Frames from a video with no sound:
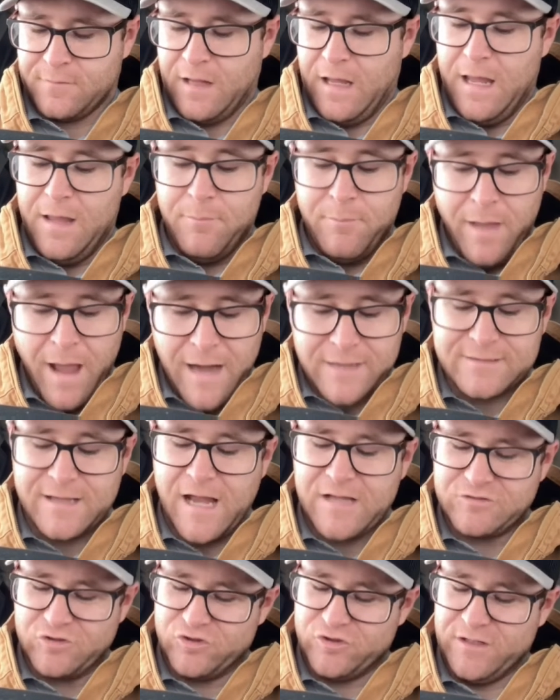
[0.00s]
Impact
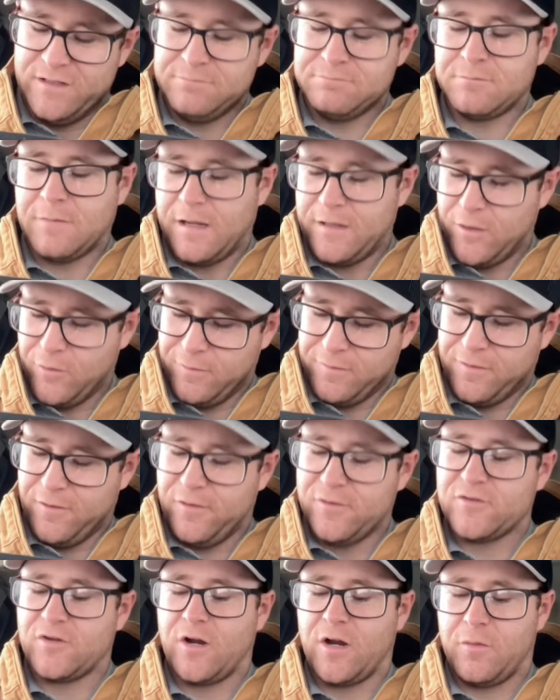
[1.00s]
Atrazine. I know what
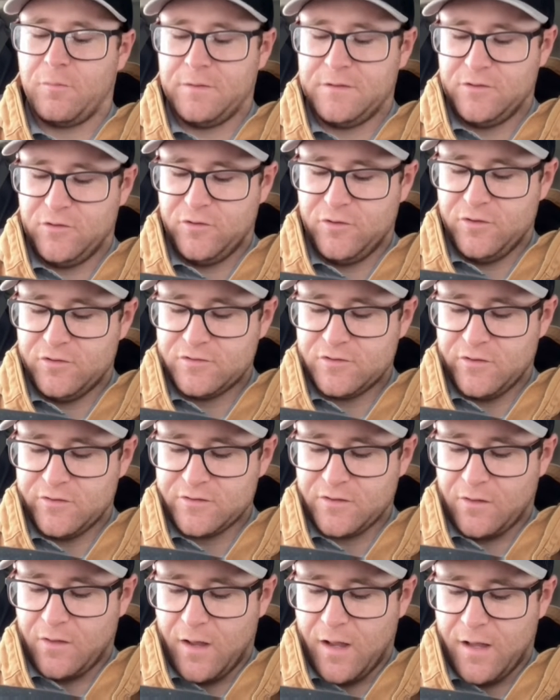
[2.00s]
those are, and we do use those
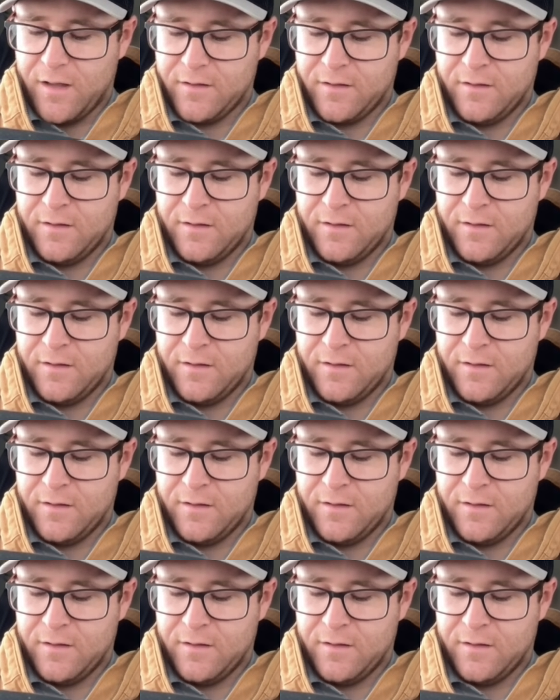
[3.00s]
a lot.